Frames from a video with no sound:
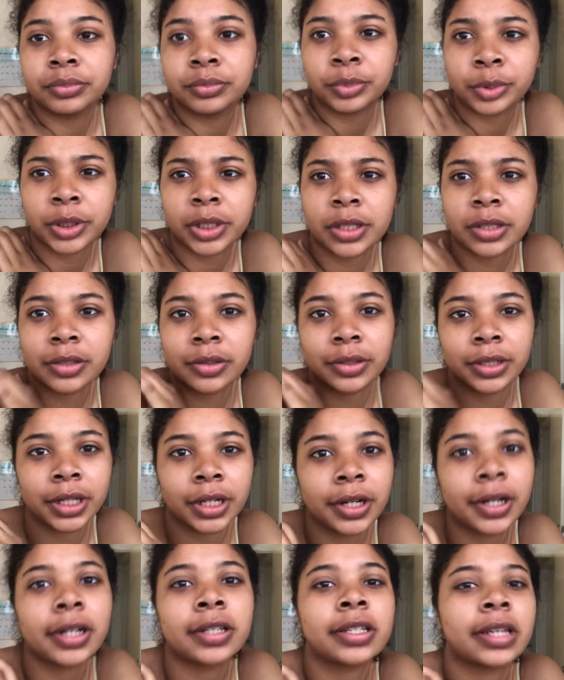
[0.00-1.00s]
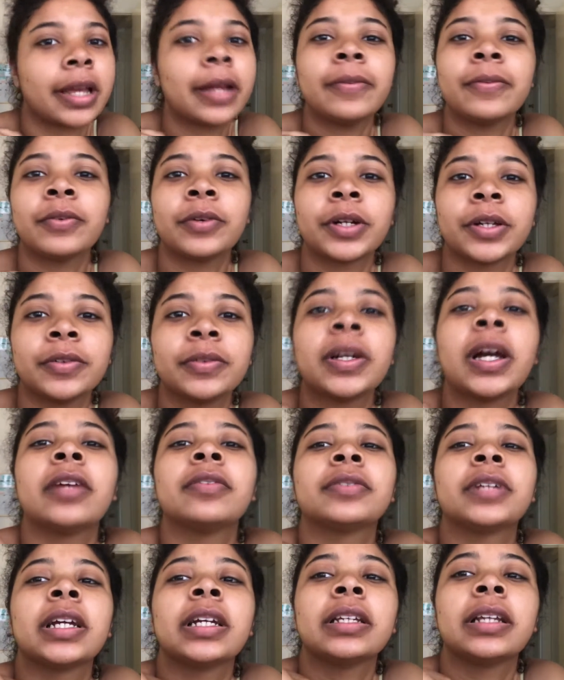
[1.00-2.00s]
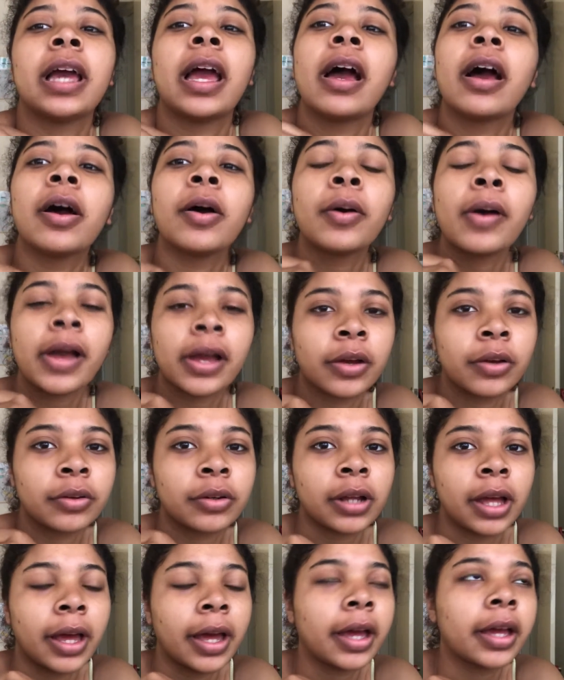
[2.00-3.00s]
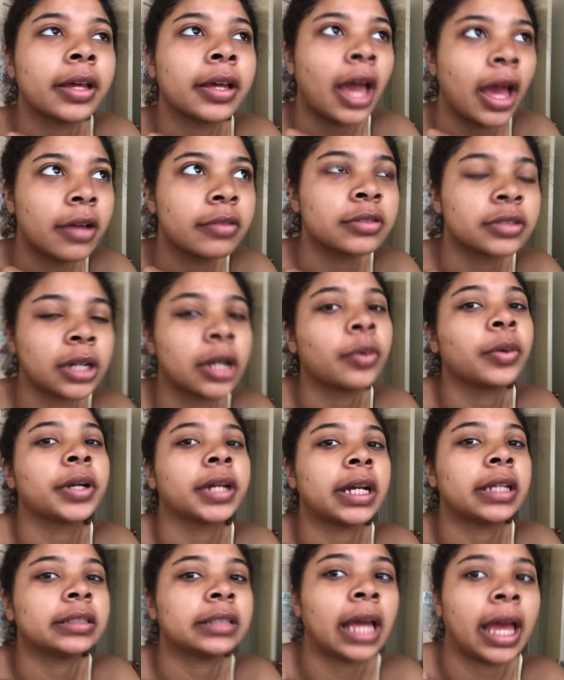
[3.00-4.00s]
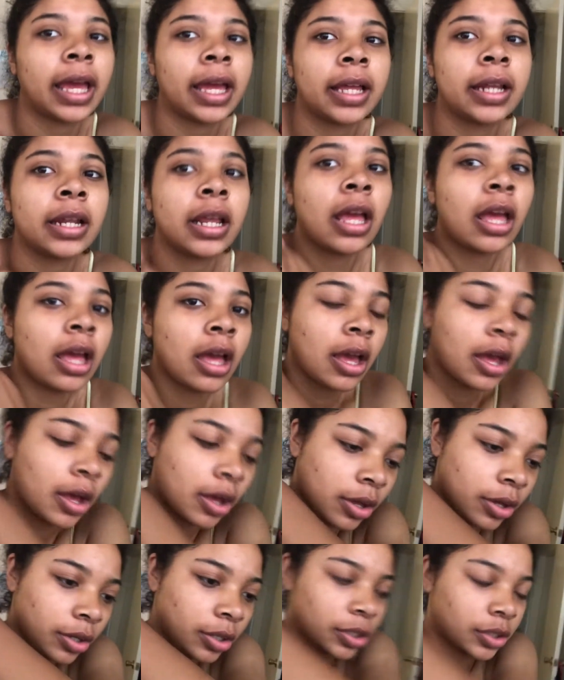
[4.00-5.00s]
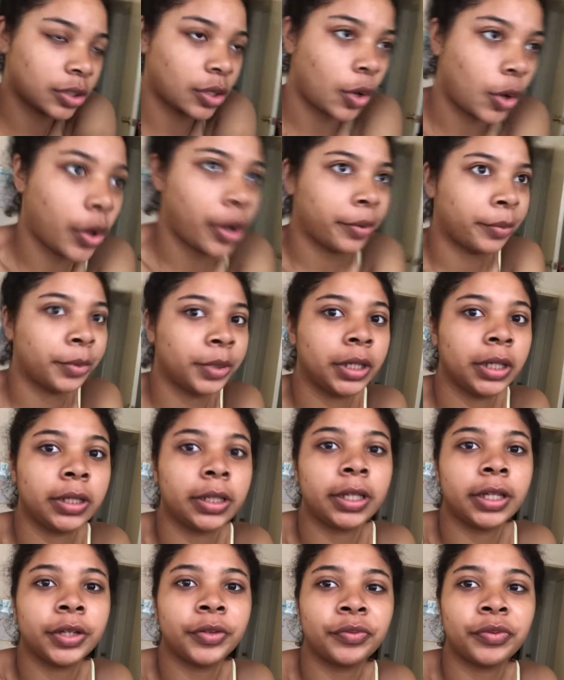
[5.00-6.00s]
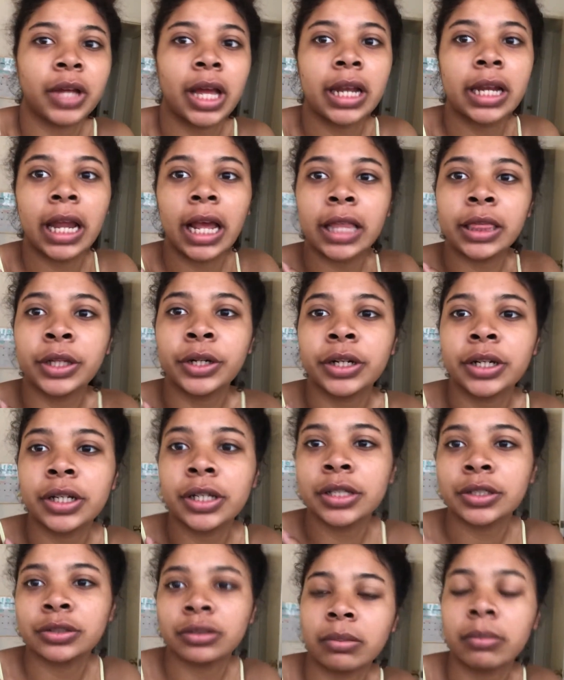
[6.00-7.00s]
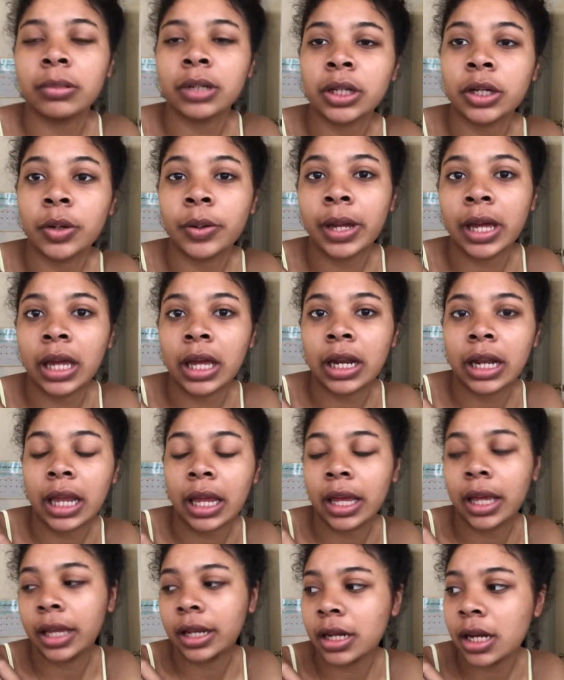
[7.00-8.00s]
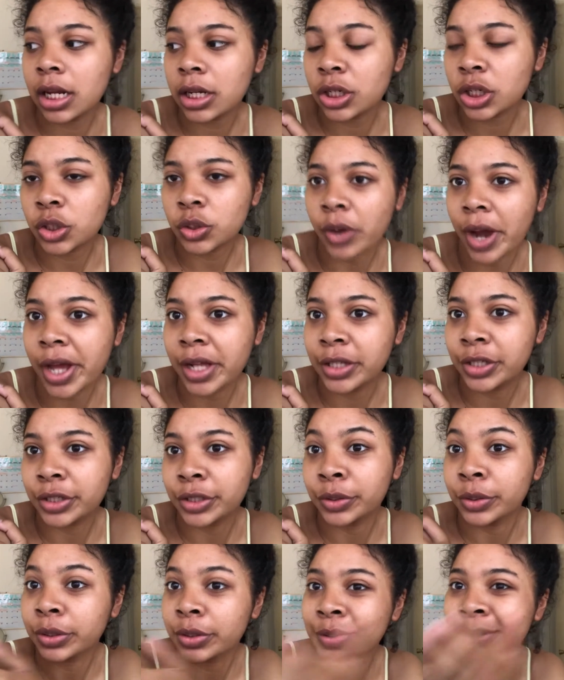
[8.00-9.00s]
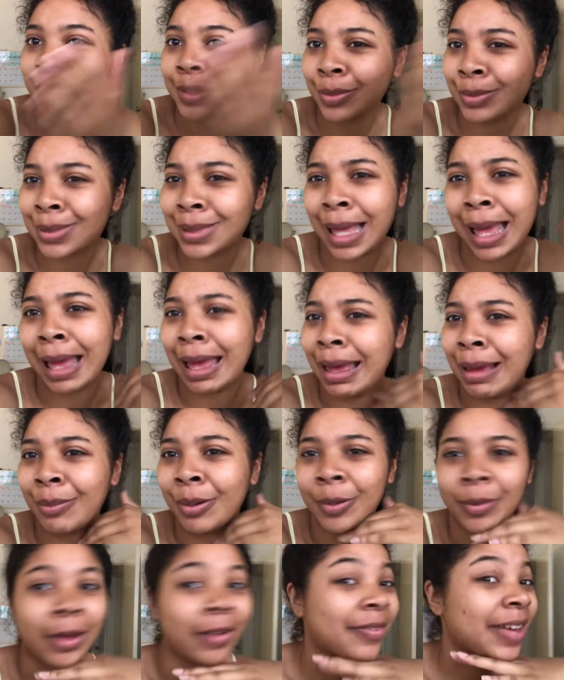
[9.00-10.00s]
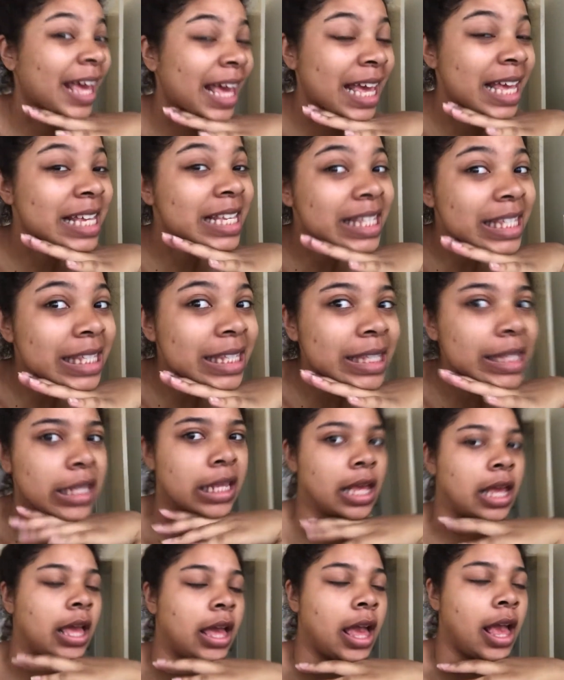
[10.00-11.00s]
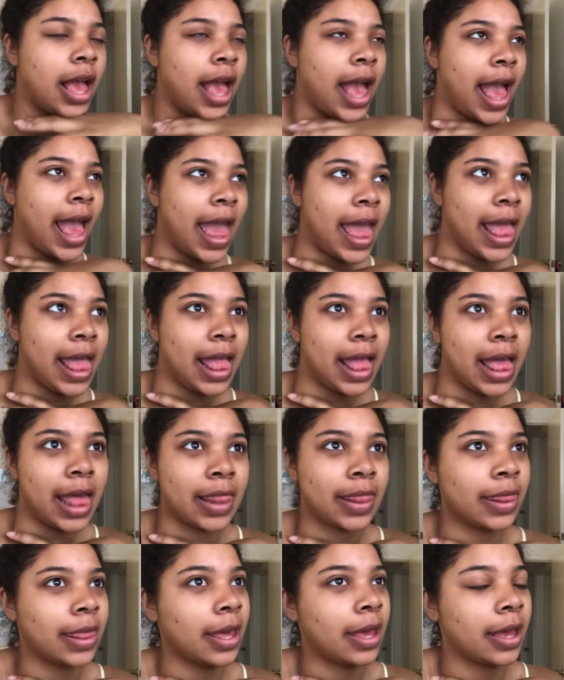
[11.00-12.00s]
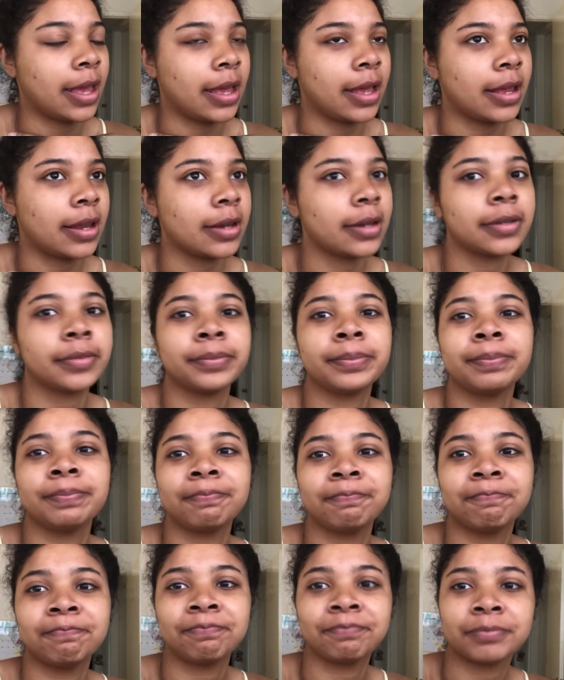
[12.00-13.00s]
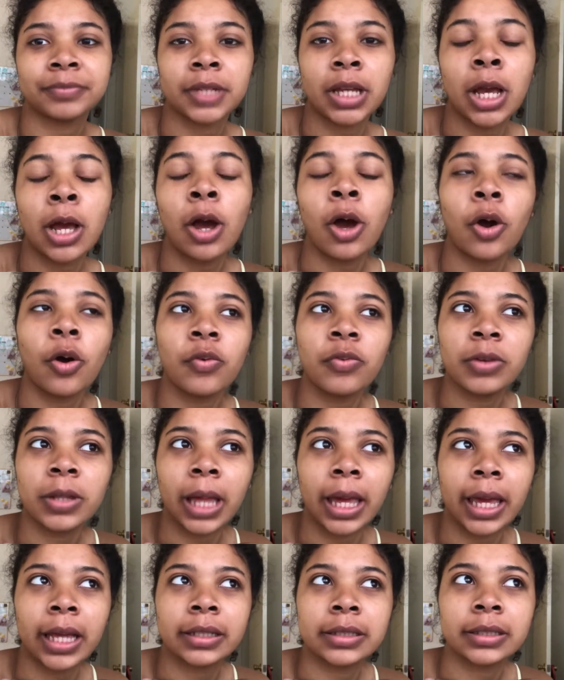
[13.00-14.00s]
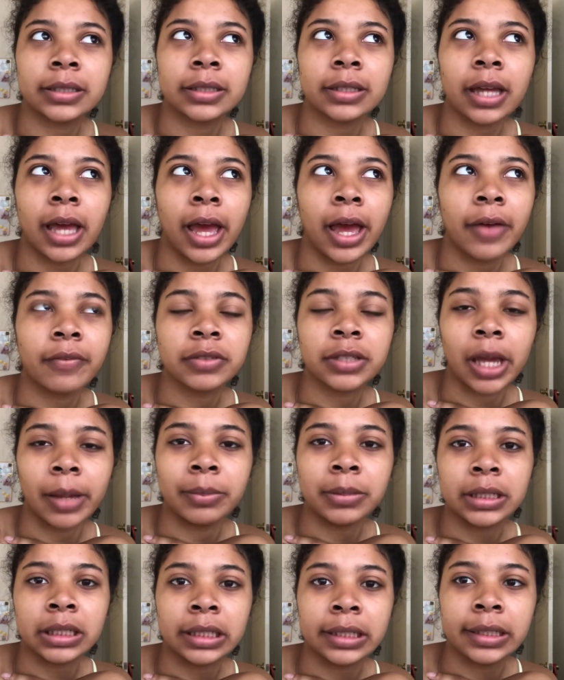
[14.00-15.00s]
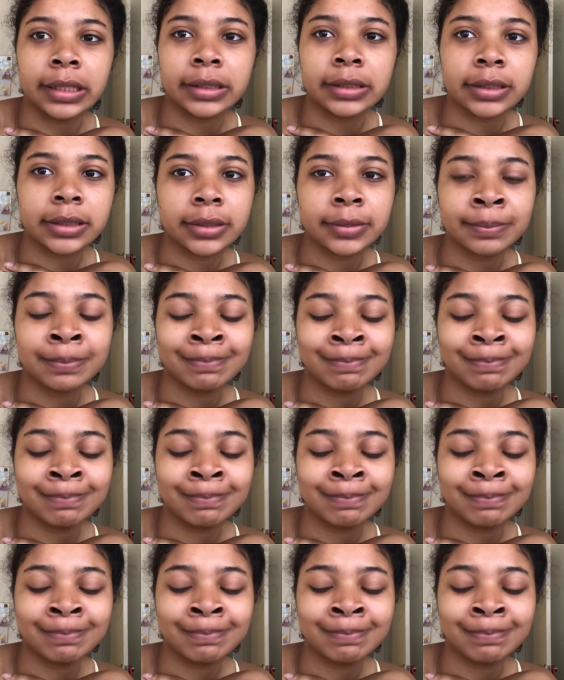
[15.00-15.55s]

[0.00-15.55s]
pretty soon here. It's 8:45 right now. I start work at 10. So I'm gonna leave at 9:30, so I'm gonna go ahead and try to do a little something with my face, and then hopefully I have time to eat.